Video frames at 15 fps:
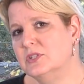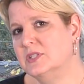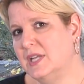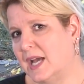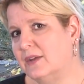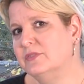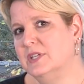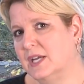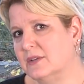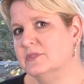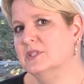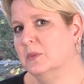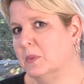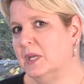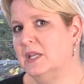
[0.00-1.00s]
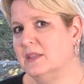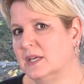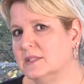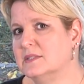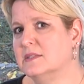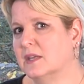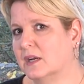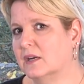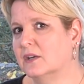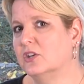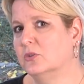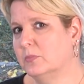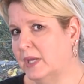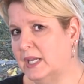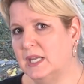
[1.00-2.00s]
just have to have somebody that's there,
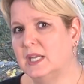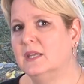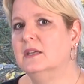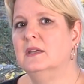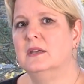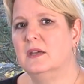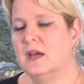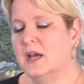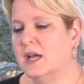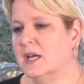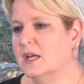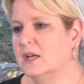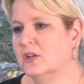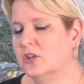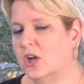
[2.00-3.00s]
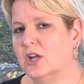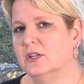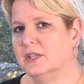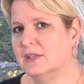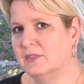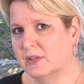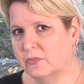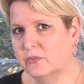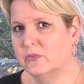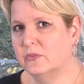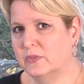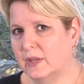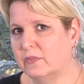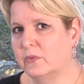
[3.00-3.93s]
your buddy, a colleague that's